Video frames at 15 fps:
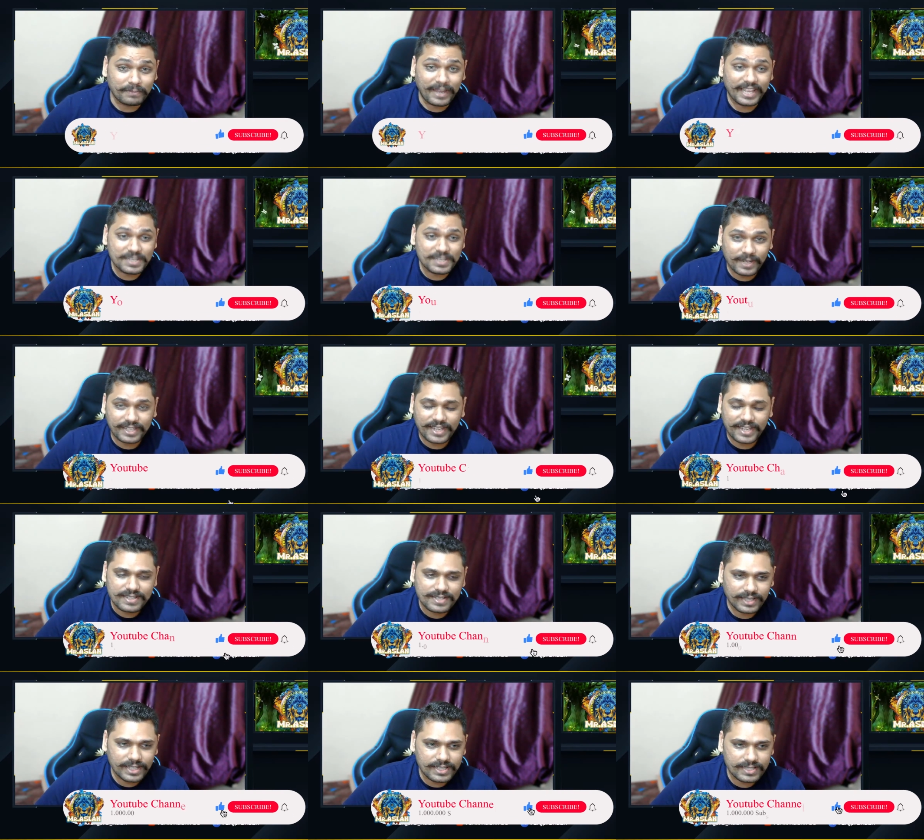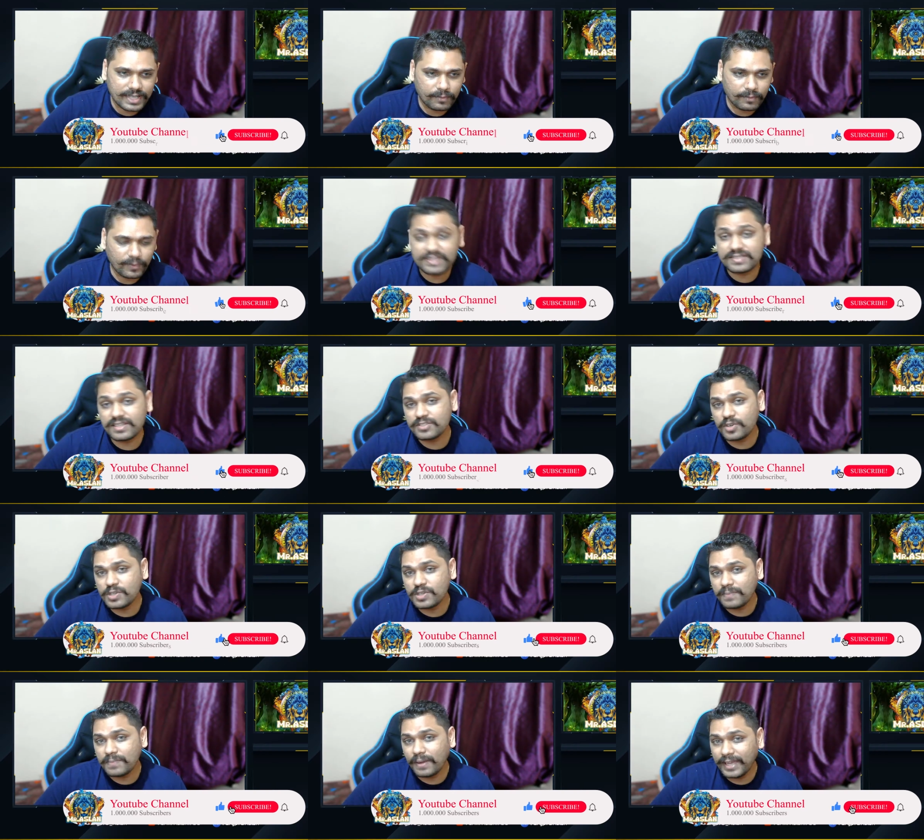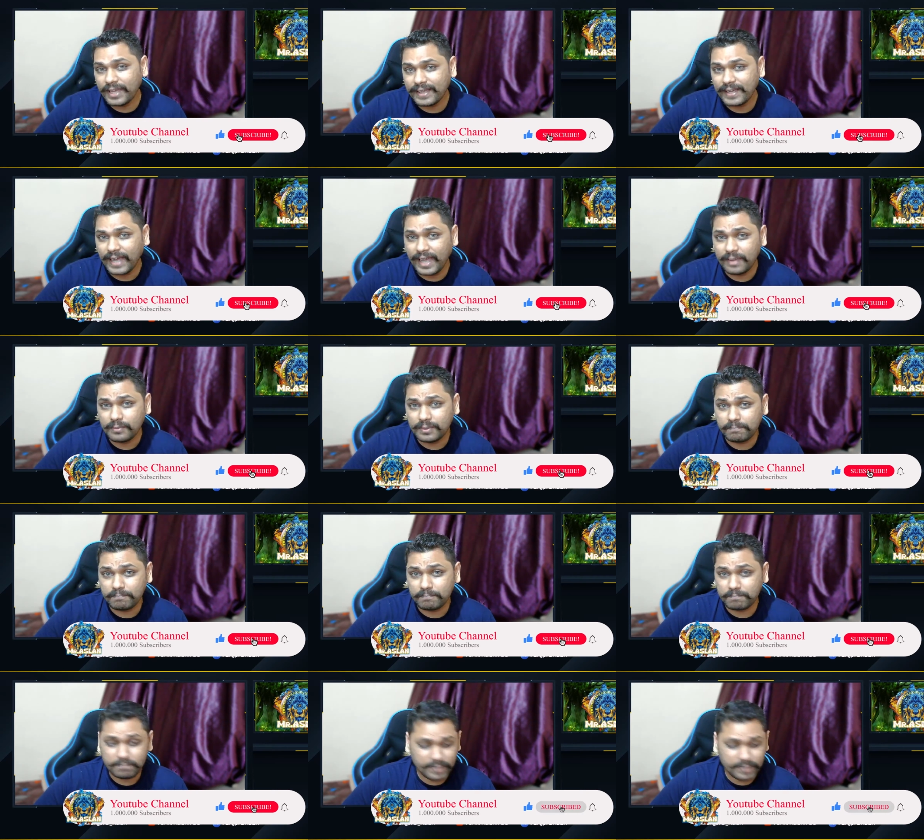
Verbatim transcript: my expectation is and once this goes public i would